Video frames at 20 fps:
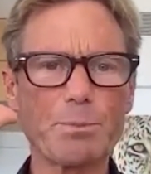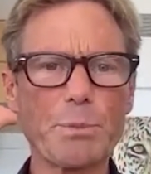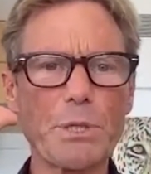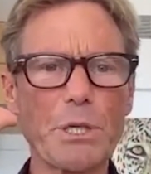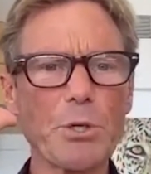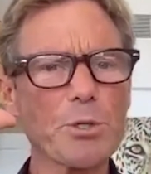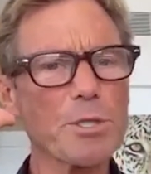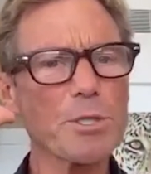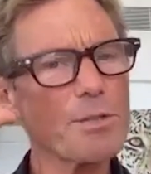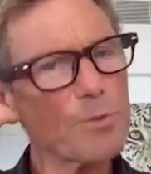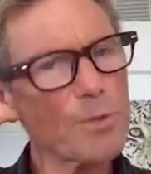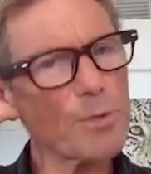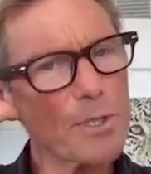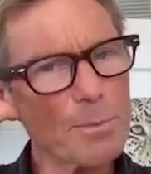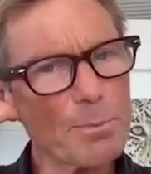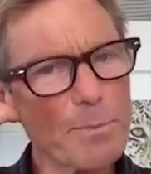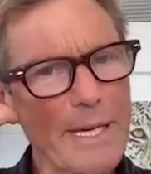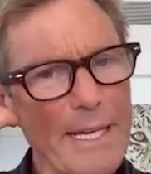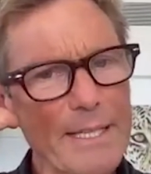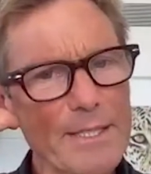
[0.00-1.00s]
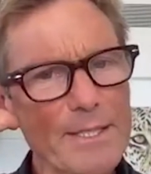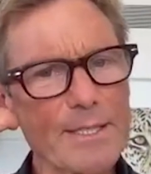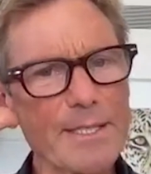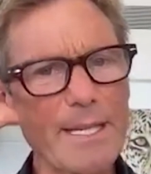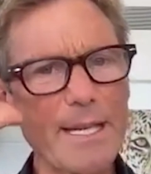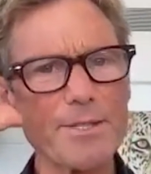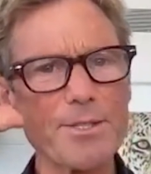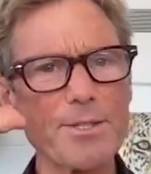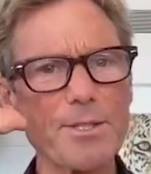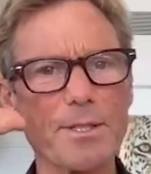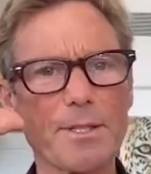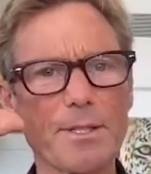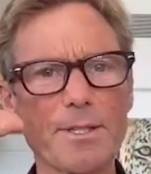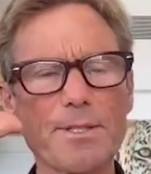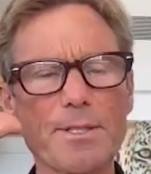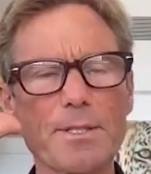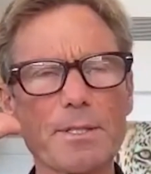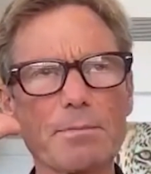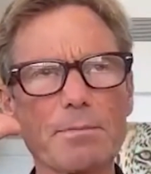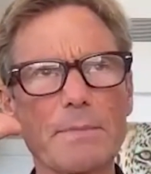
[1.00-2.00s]
Because if you can make sense of
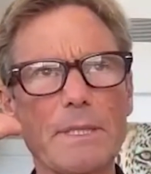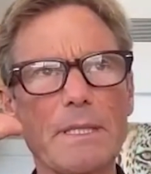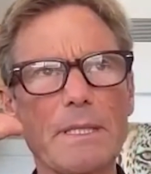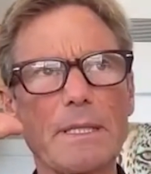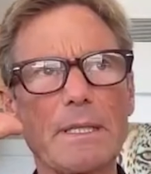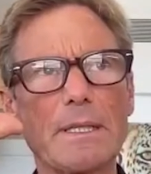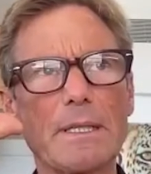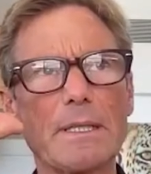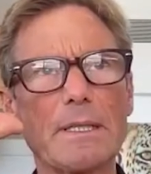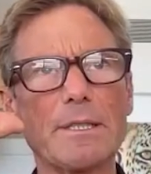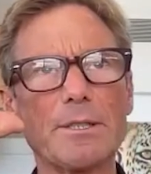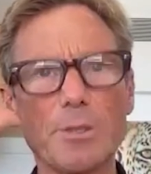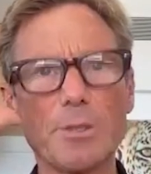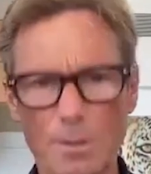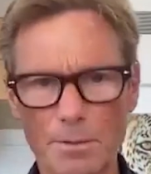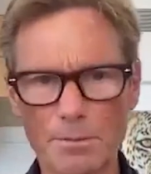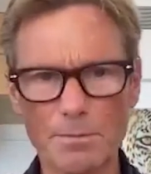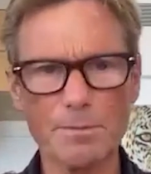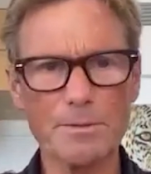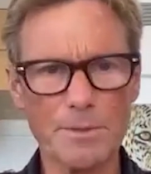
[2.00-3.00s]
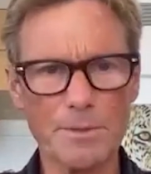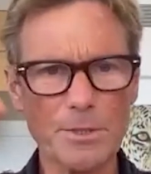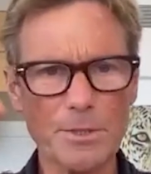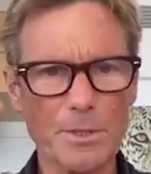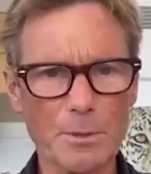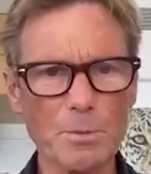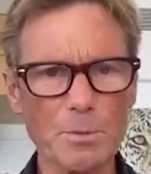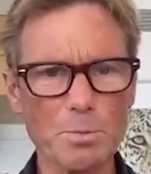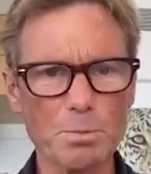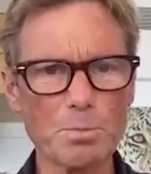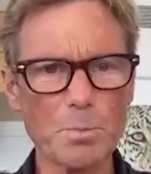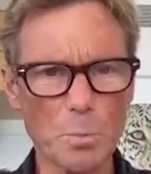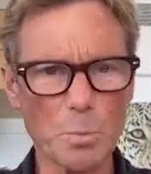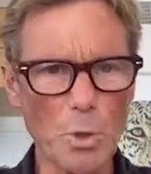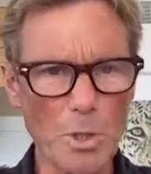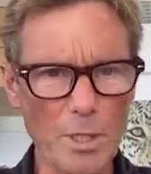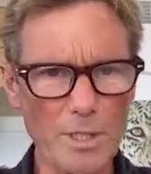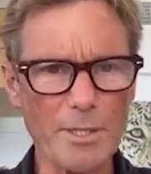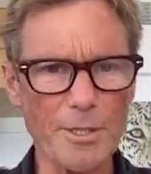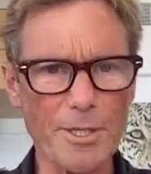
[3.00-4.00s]
this, you can
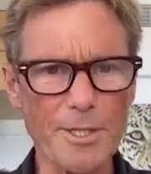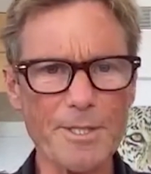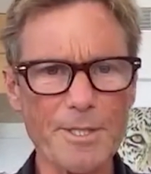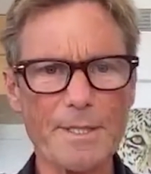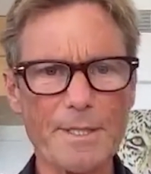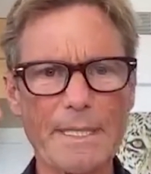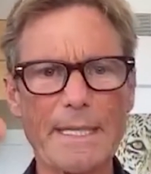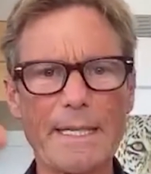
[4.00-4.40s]
work on it.